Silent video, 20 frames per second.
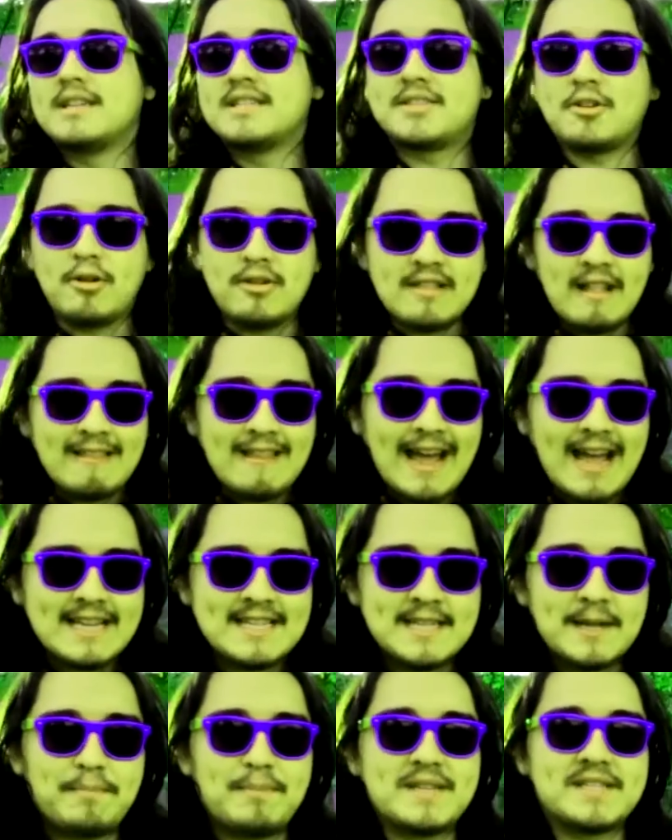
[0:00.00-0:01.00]
So on the
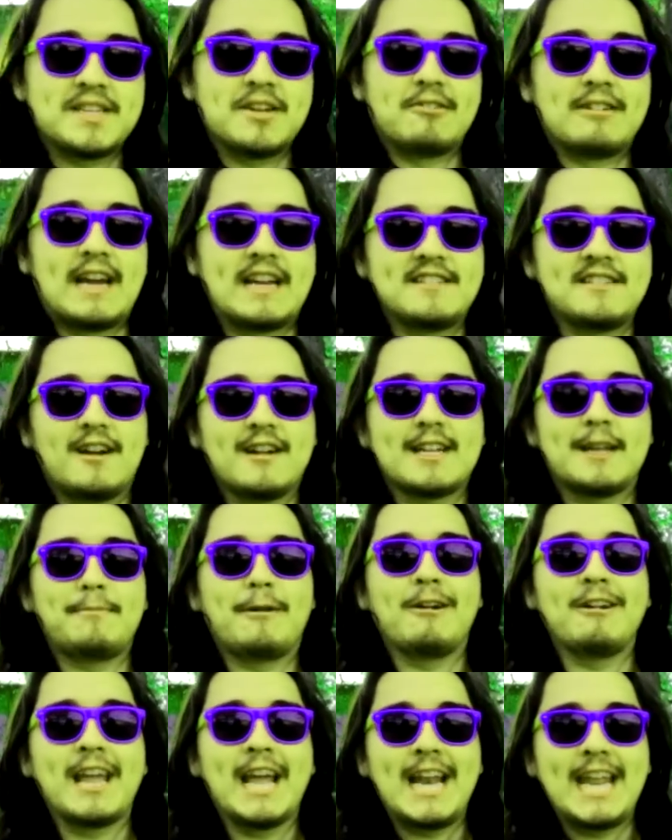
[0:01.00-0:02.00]
last episode, I talked
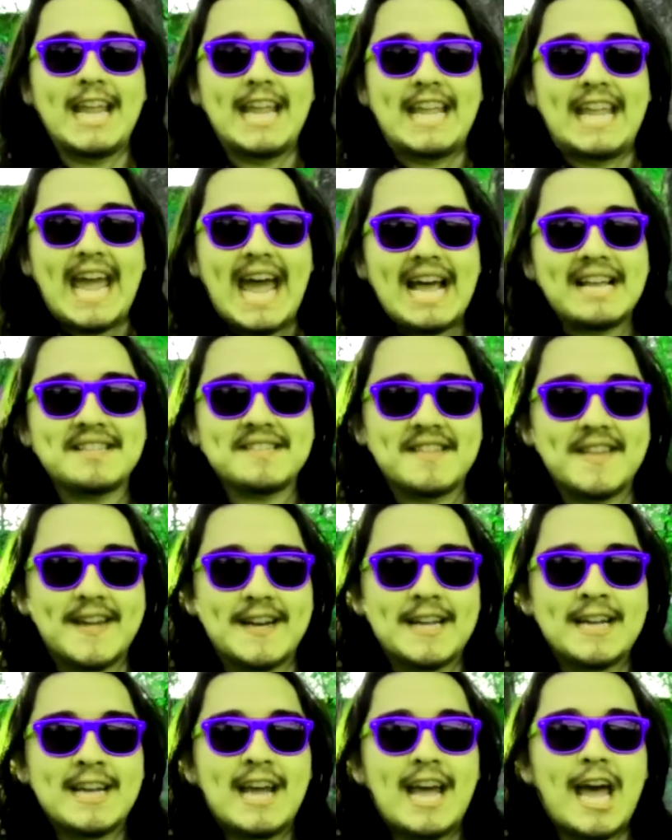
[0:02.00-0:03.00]
about getting
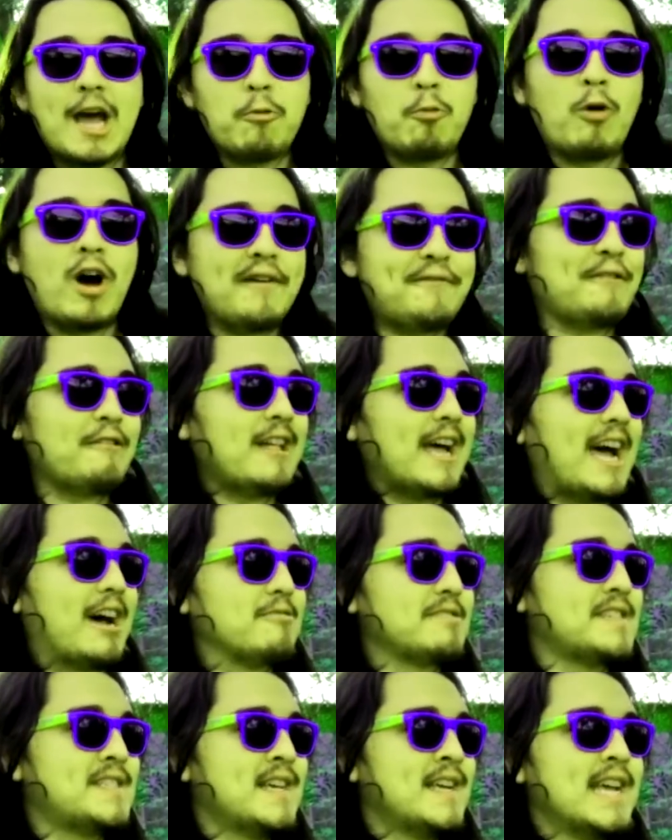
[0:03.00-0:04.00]
gaslit at Waffle
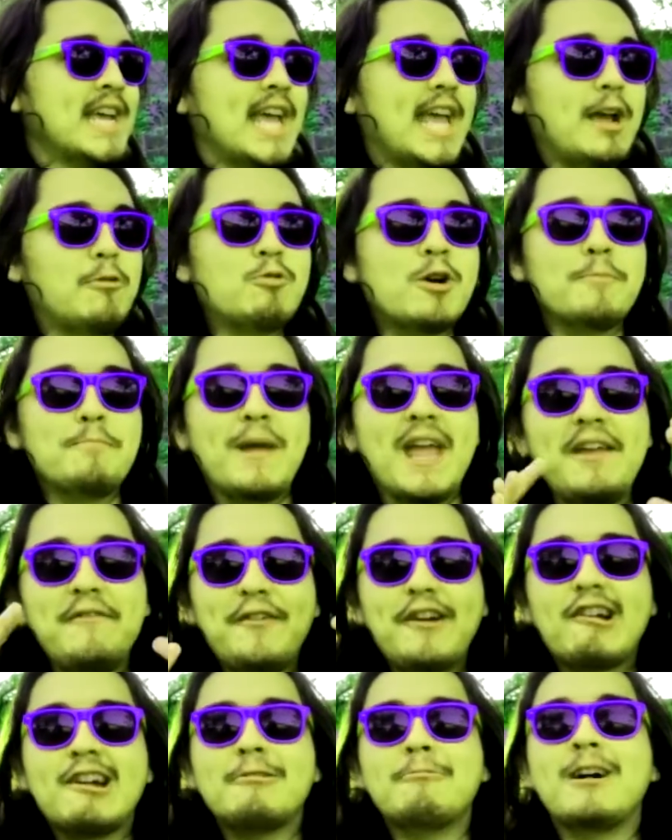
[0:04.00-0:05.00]
House in what may
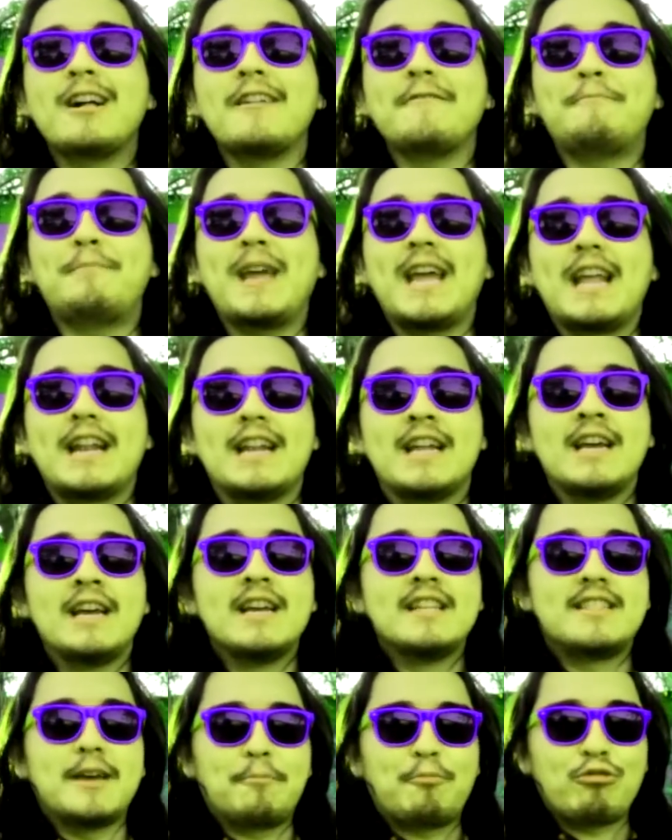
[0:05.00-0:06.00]
very well have been
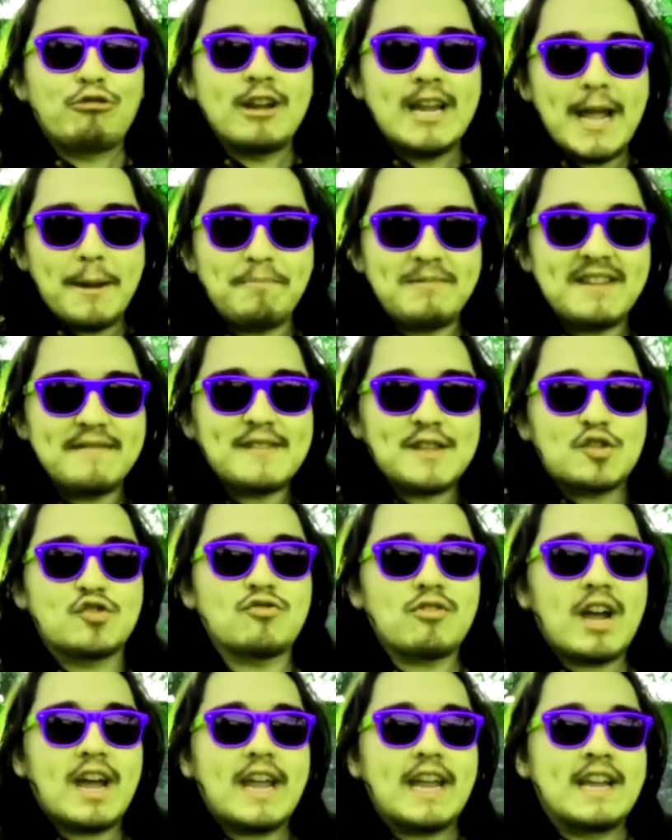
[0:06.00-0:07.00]
the preemptive
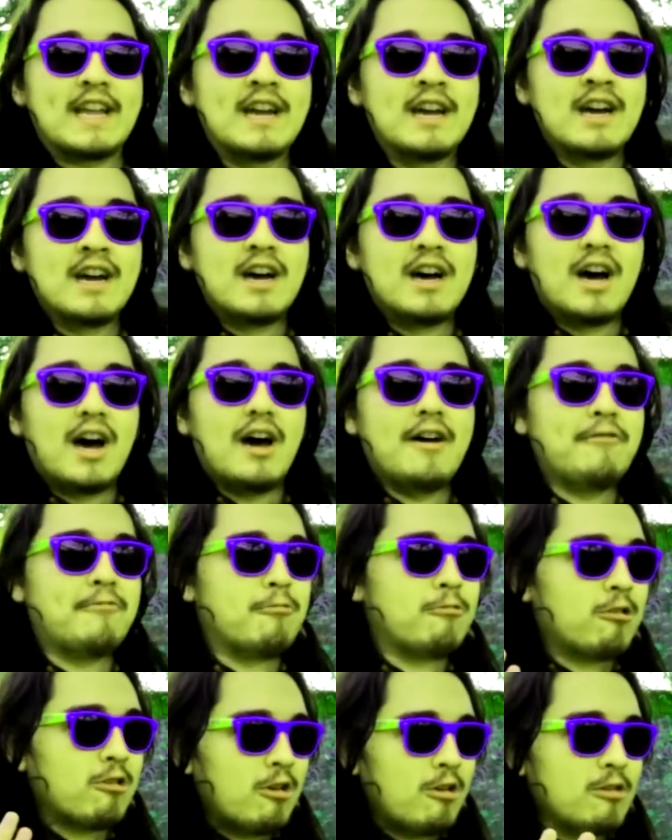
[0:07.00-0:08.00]
strike
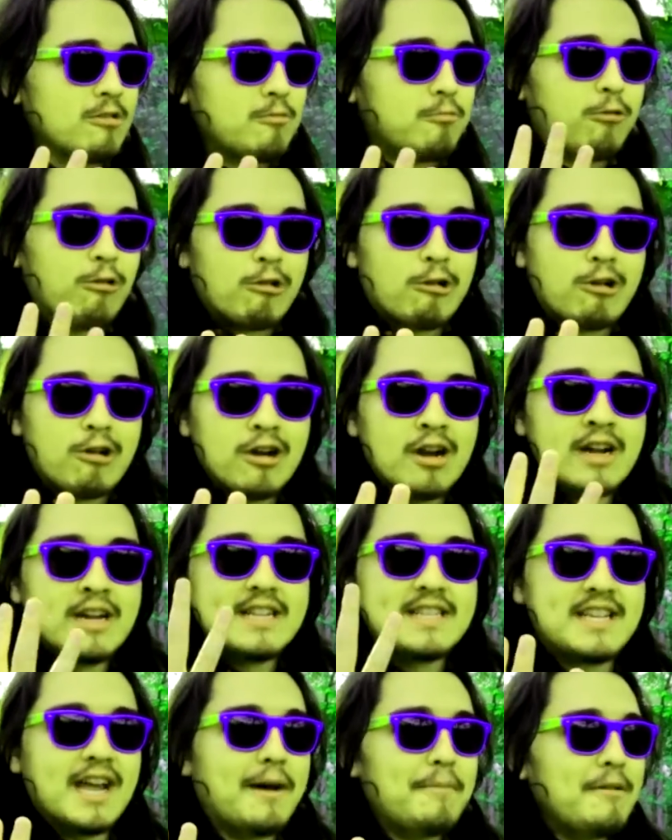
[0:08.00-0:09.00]
of World War
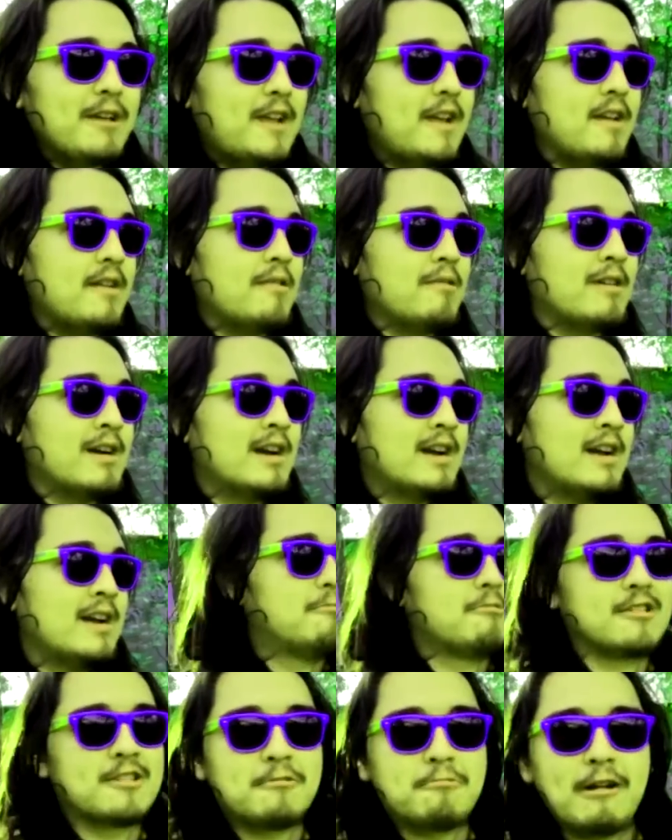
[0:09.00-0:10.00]
W,
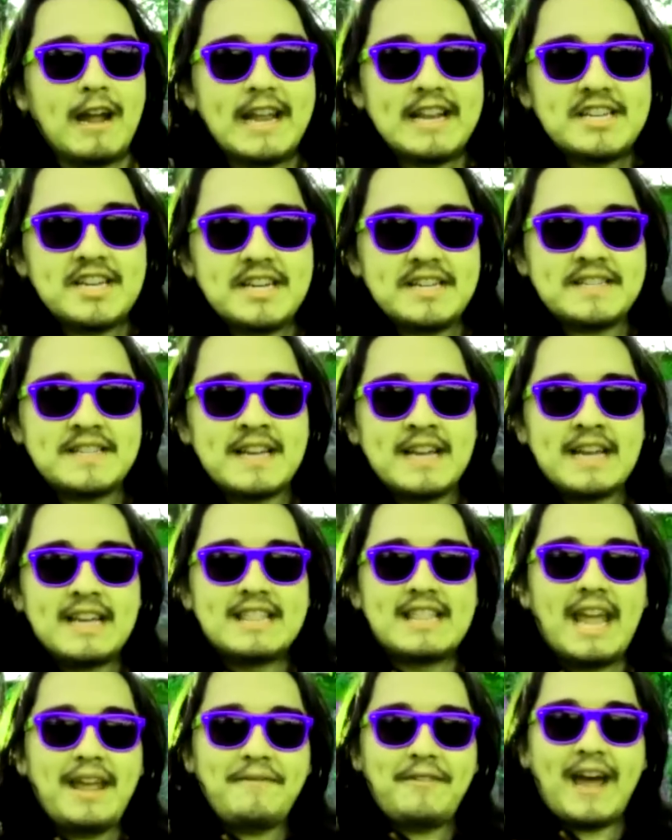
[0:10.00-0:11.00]
where the Wages,
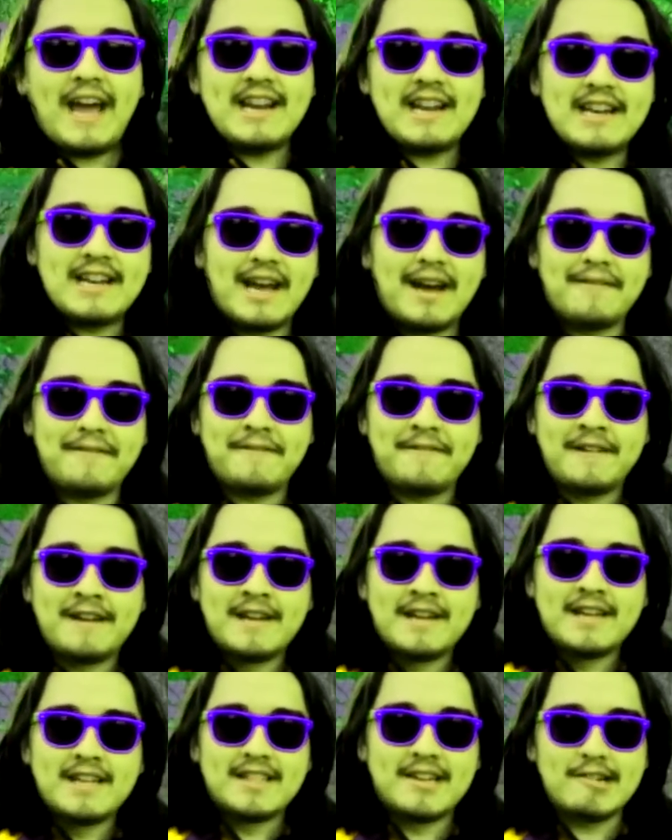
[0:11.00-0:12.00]
they've had enough.
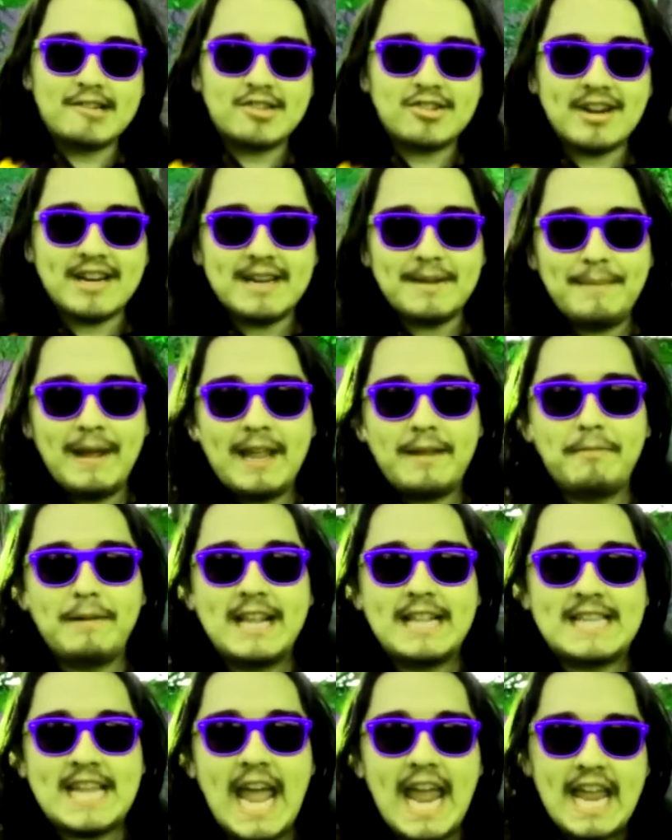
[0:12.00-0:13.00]
They're trying to make
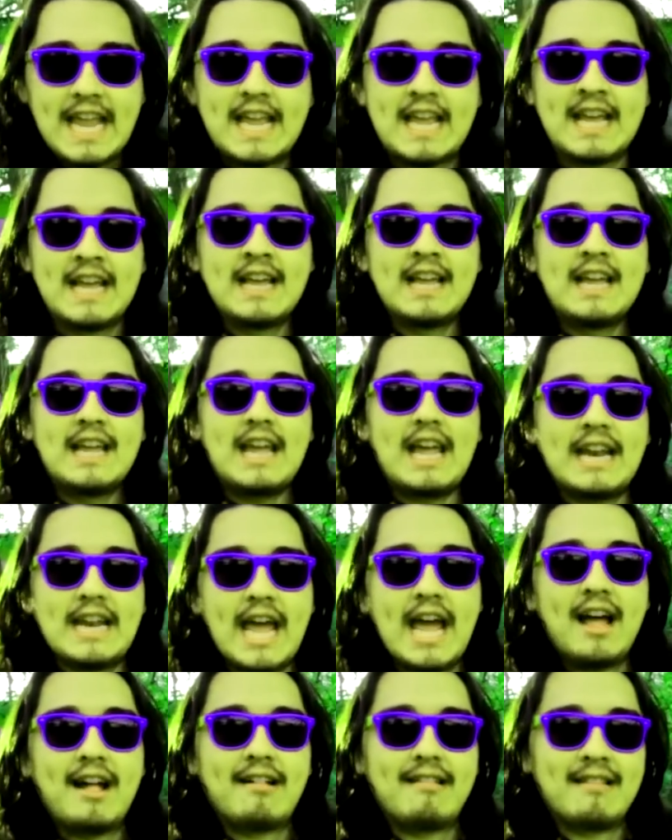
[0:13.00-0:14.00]
me take an
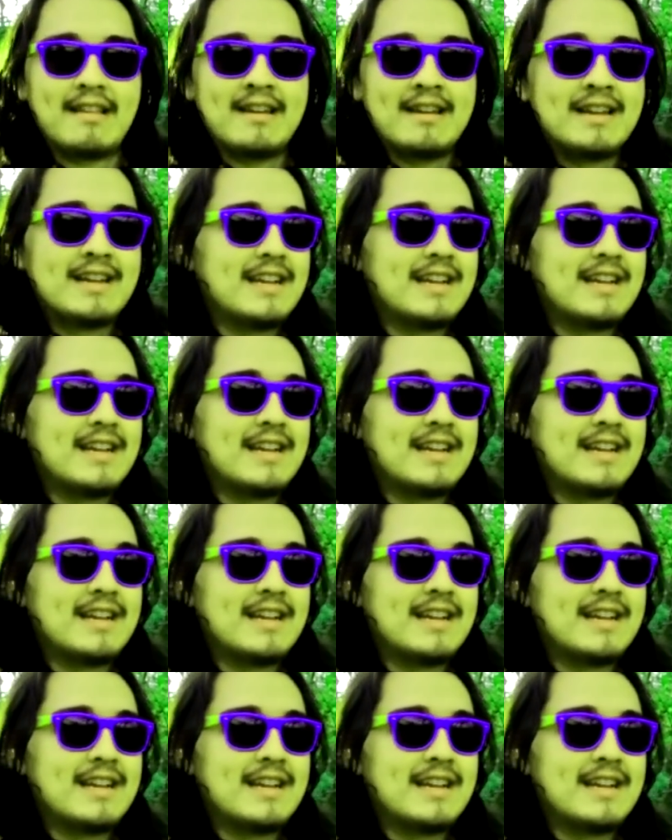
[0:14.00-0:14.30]
L.